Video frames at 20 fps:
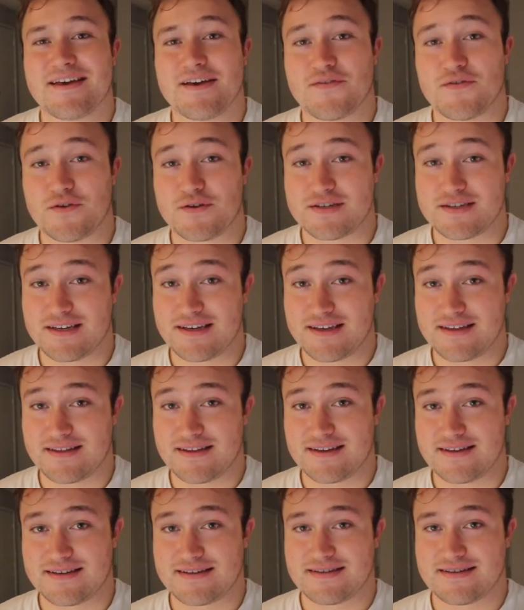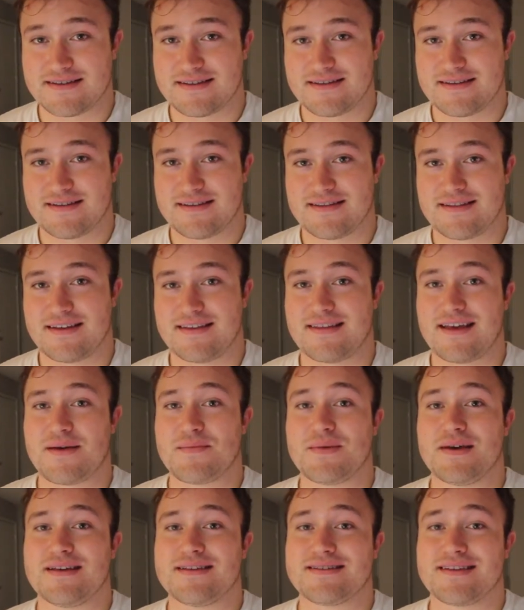If you're seeing this, then
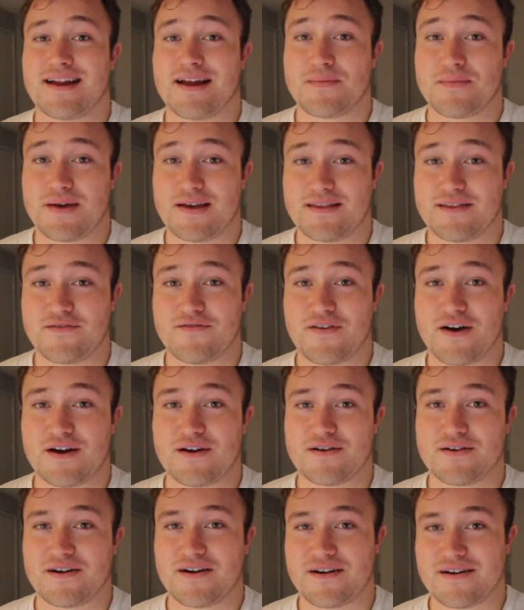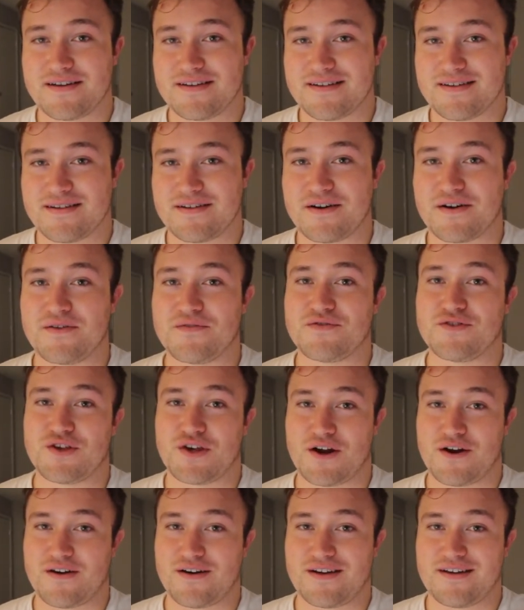that means that I made the final cut of
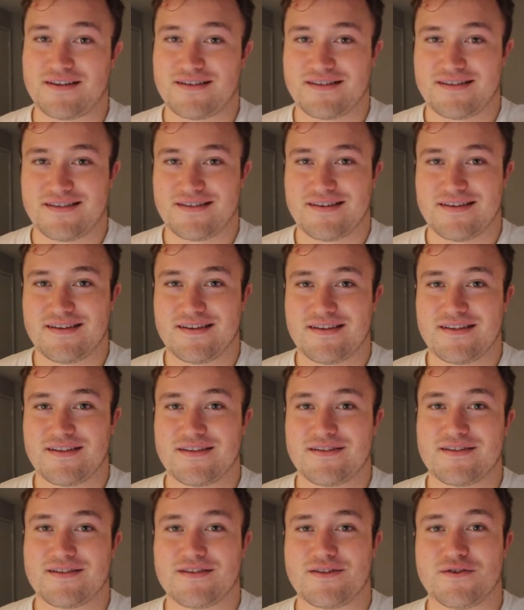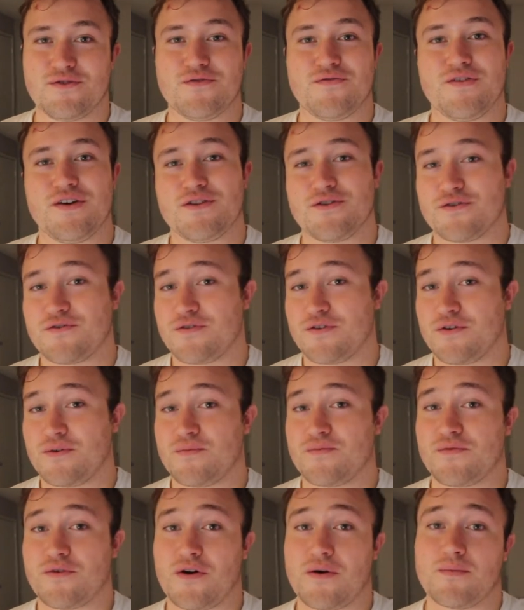Cherry, a new feature
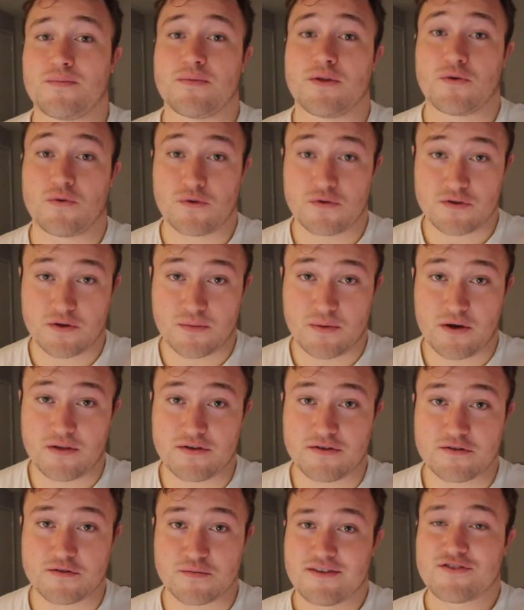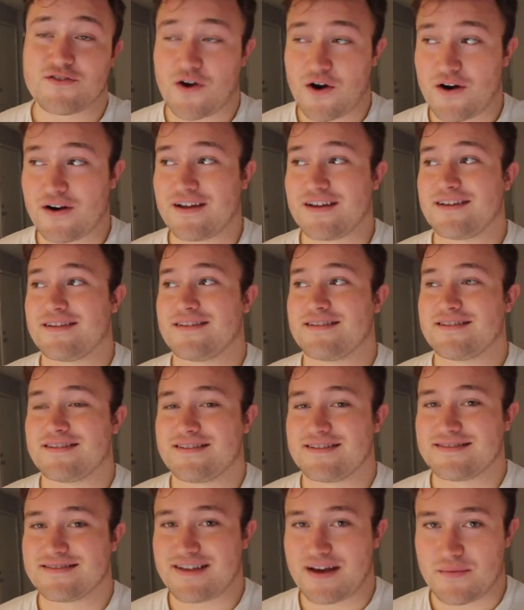film from the Russo Brothers starring
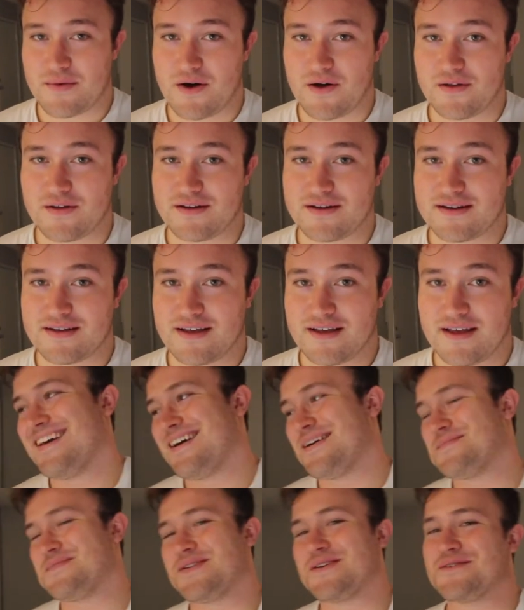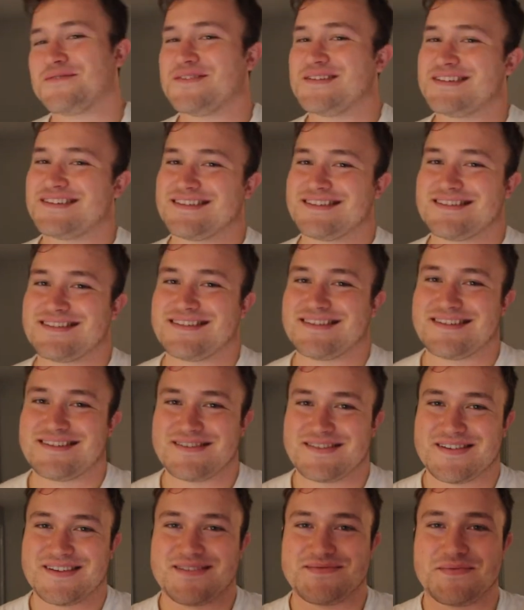Tom Holland. I'm nervous,
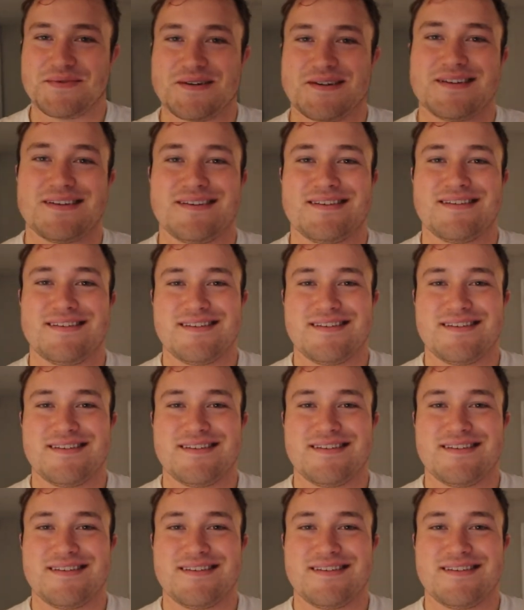but